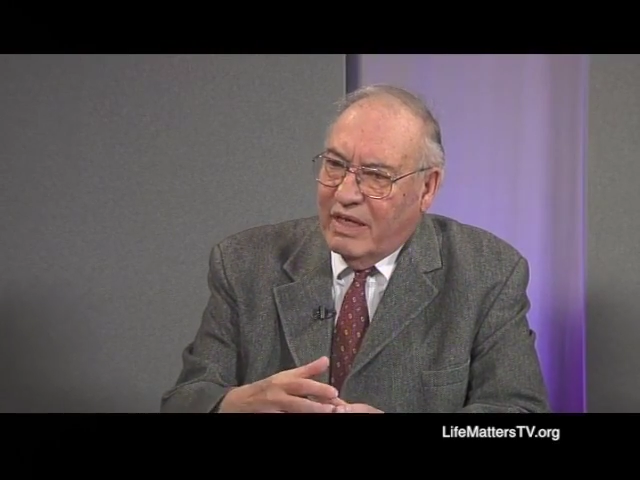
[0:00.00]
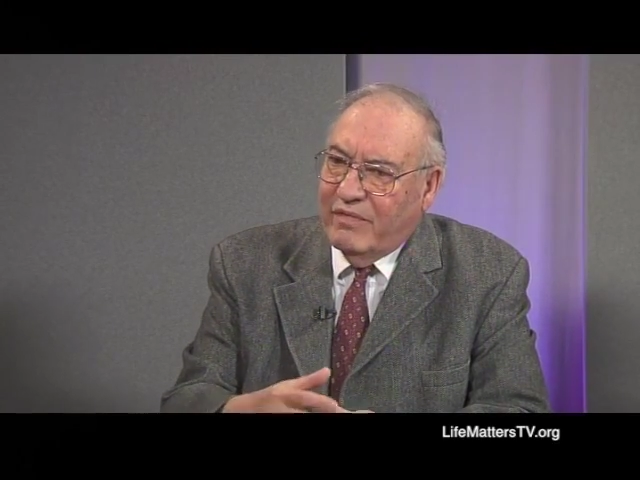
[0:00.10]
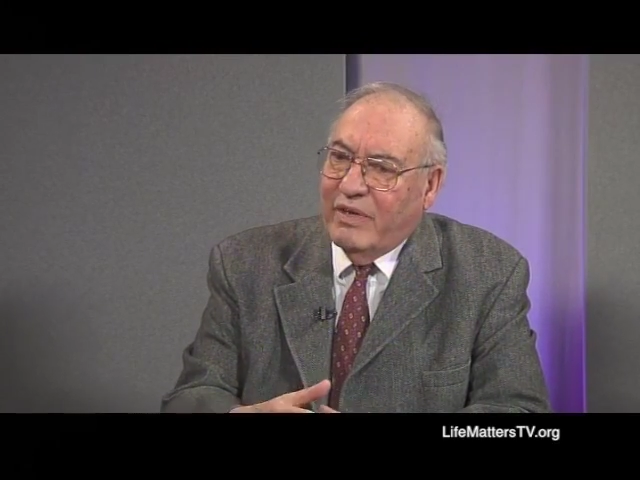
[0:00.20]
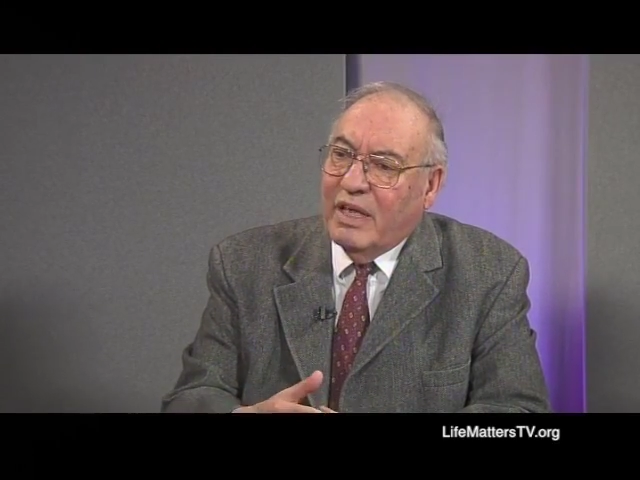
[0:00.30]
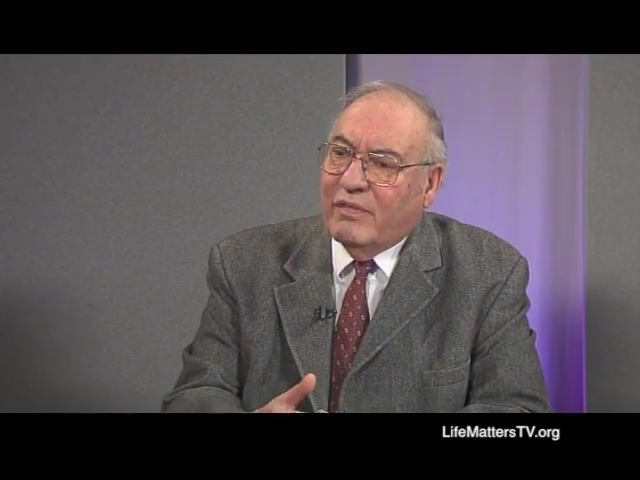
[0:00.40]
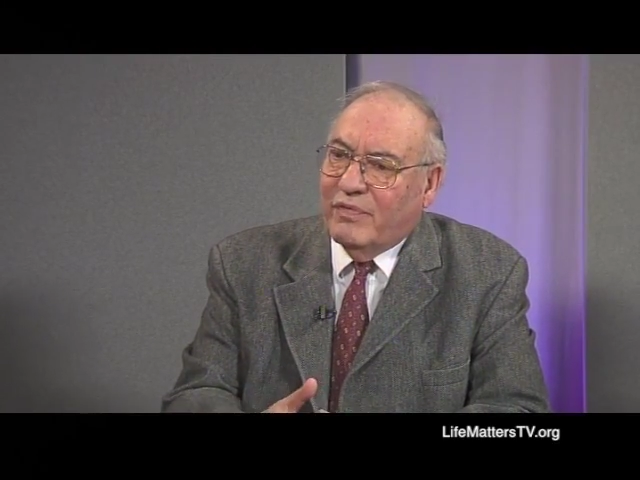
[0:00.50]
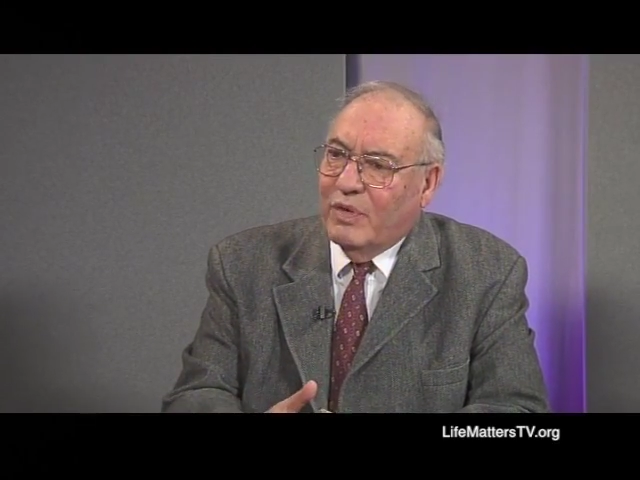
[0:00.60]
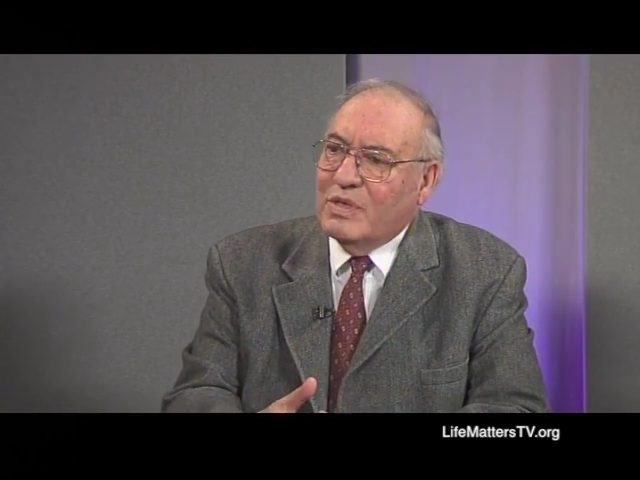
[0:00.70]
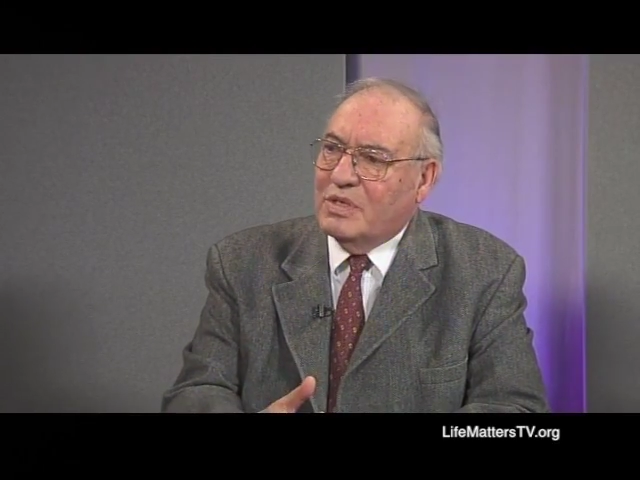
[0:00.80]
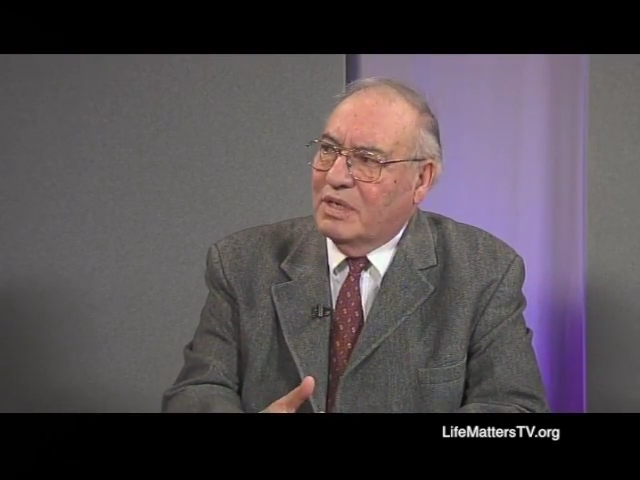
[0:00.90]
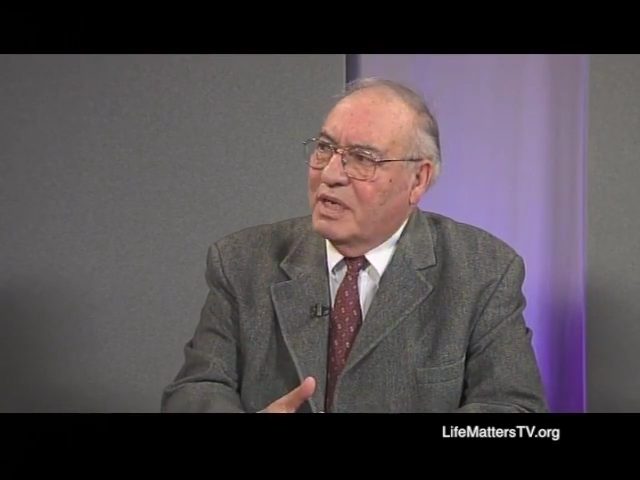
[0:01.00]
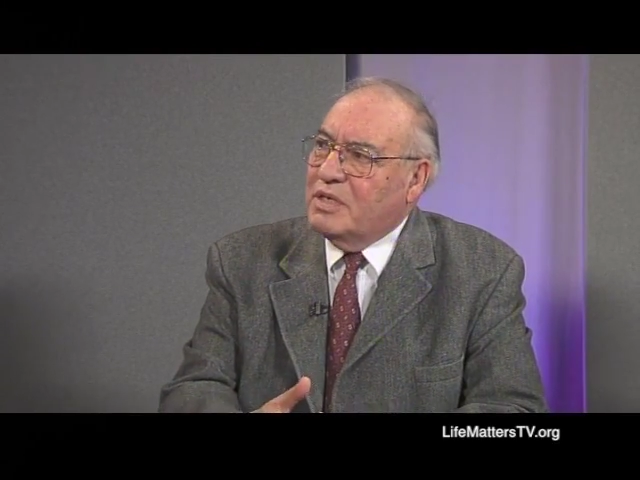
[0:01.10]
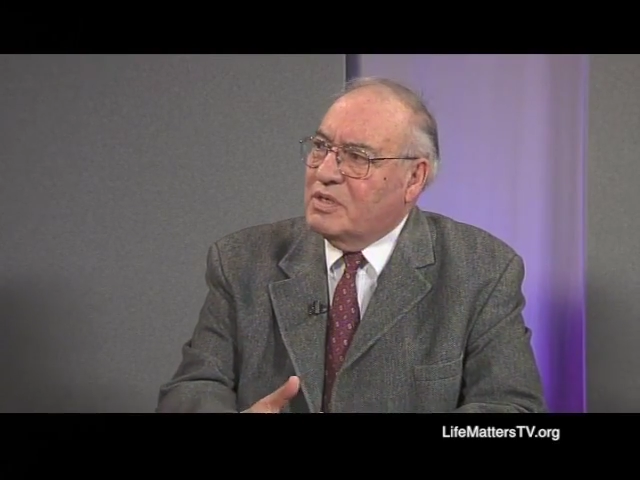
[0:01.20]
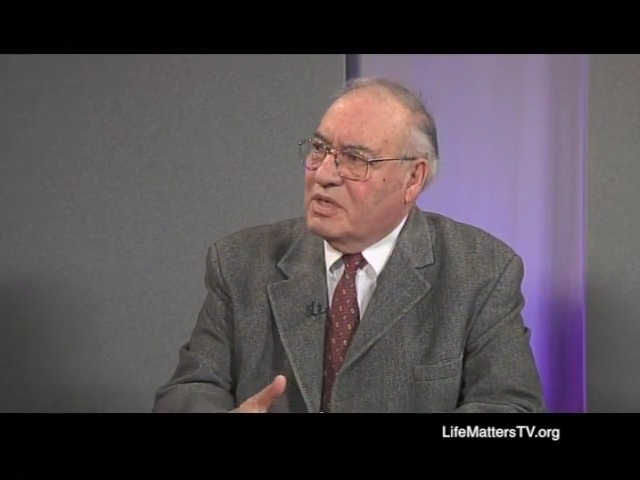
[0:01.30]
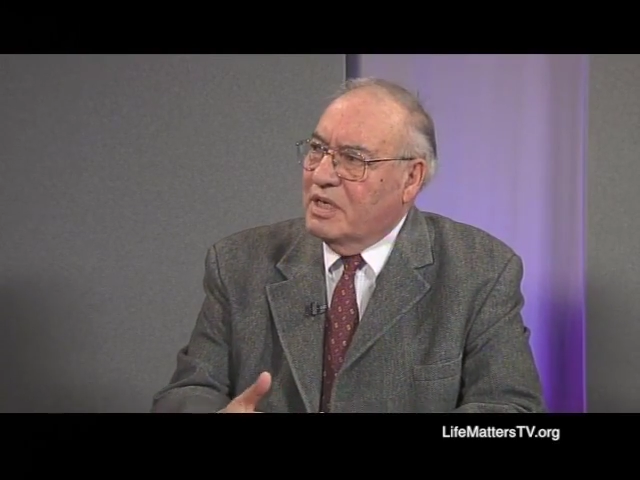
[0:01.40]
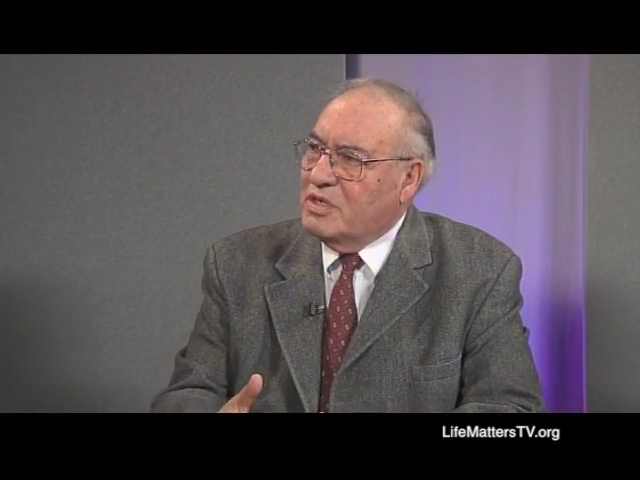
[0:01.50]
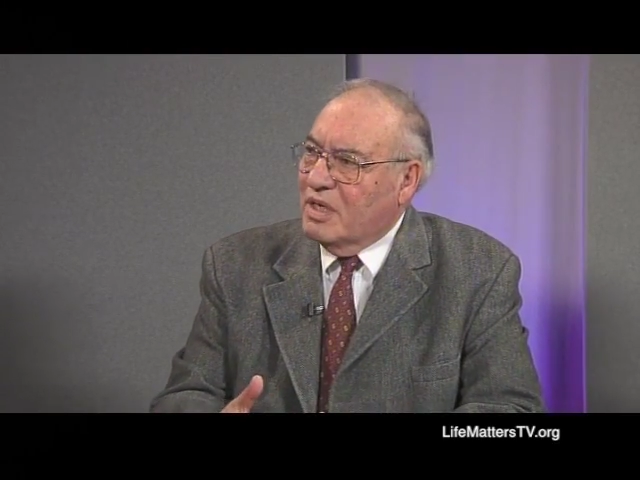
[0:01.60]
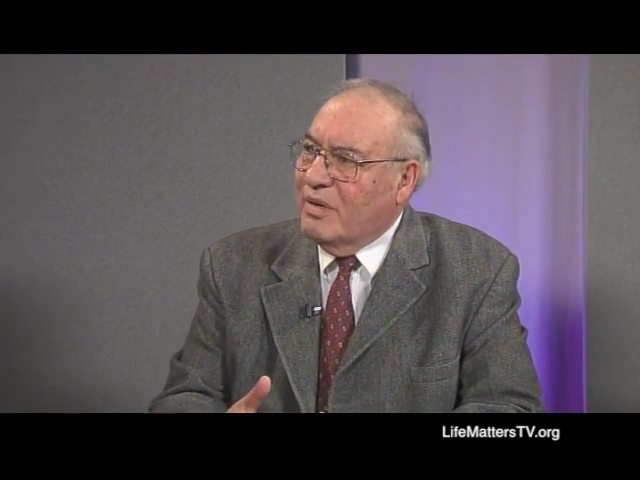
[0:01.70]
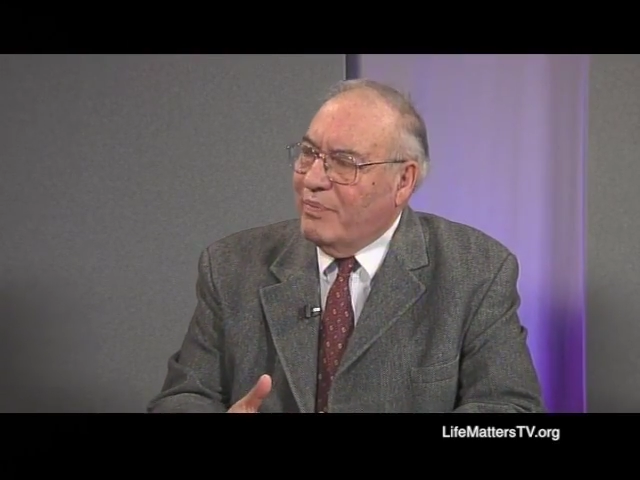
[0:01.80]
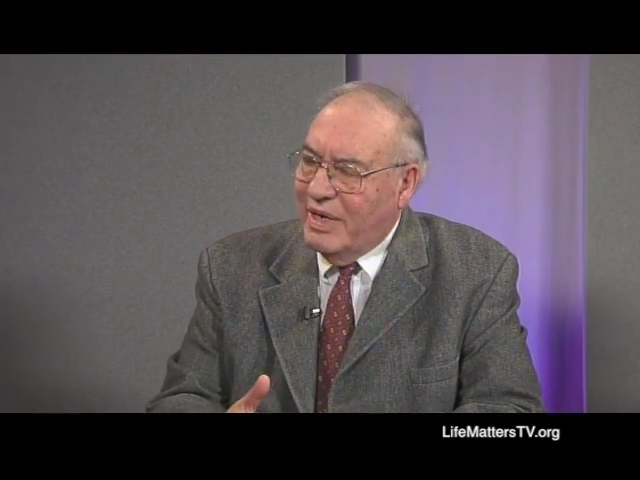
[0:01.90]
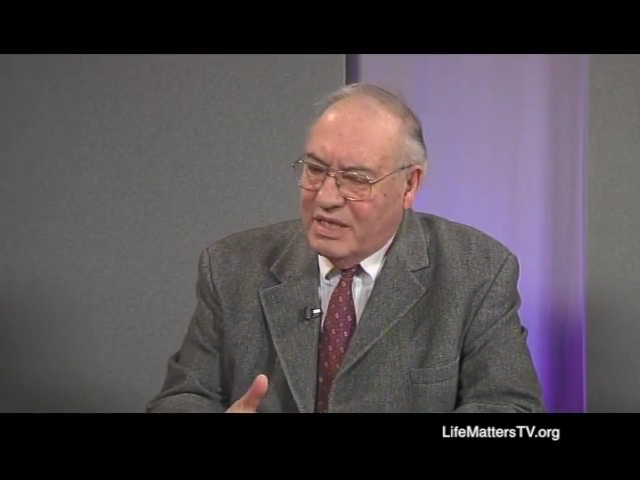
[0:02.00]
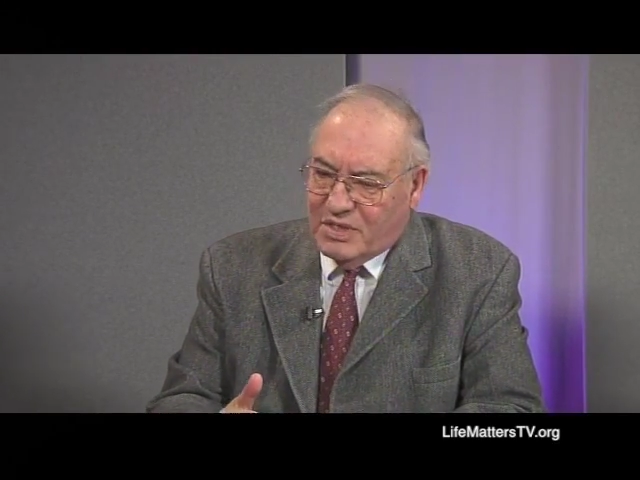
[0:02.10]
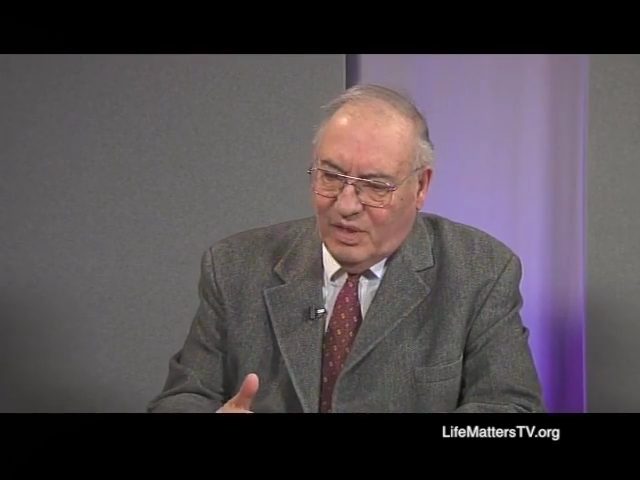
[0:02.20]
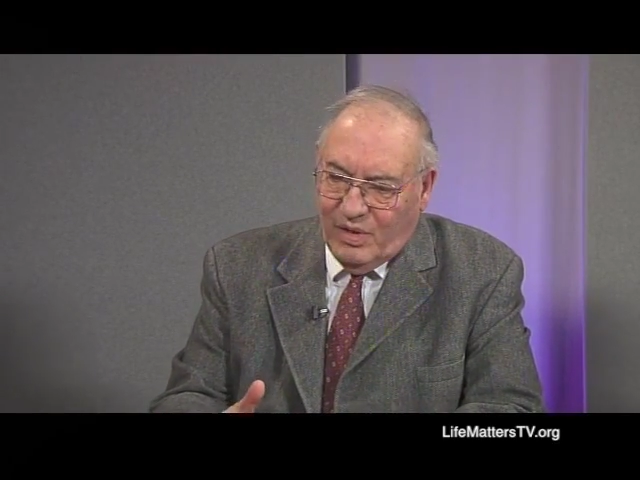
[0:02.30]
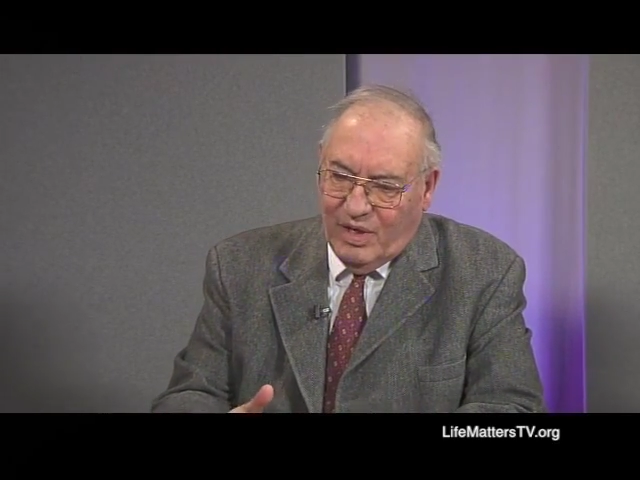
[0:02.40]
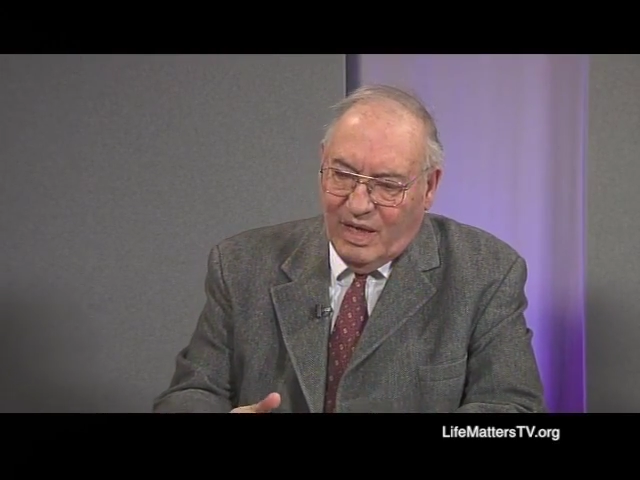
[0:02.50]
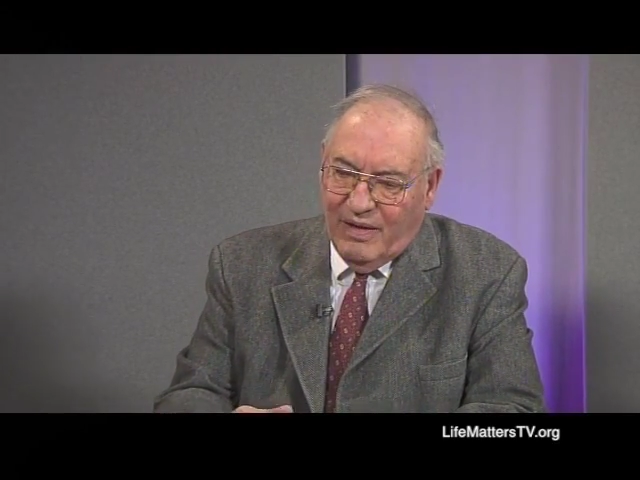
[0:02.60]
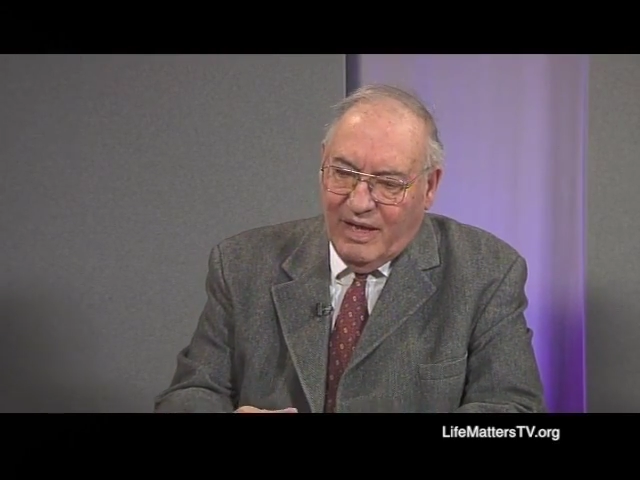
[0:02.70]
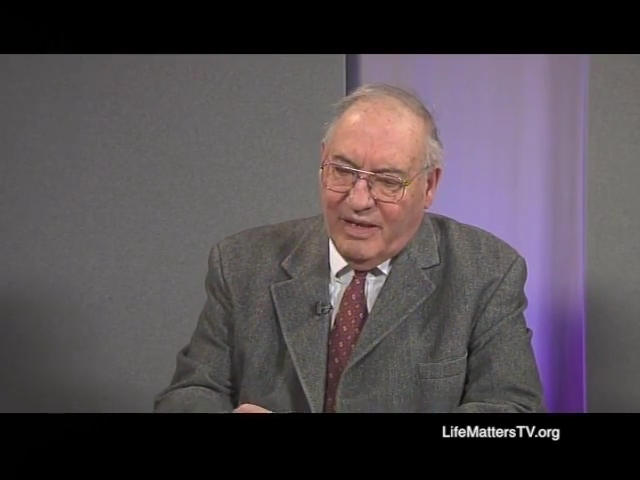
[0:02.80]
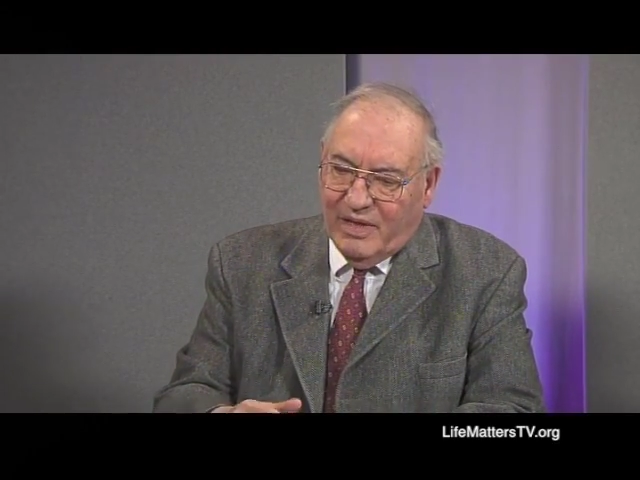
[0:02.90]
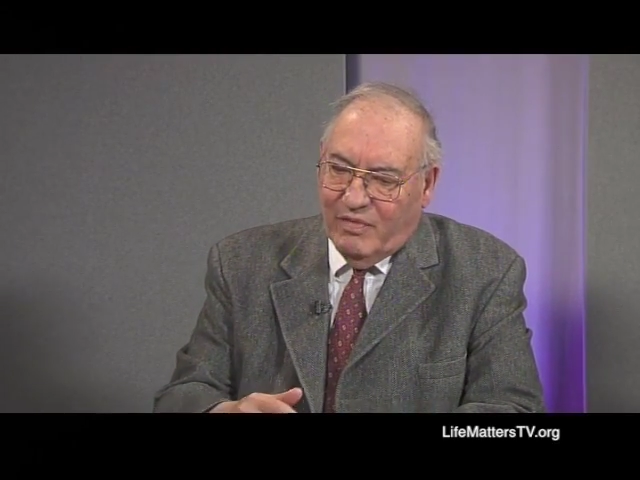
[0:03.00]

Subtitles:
influenced the legislature to pass a law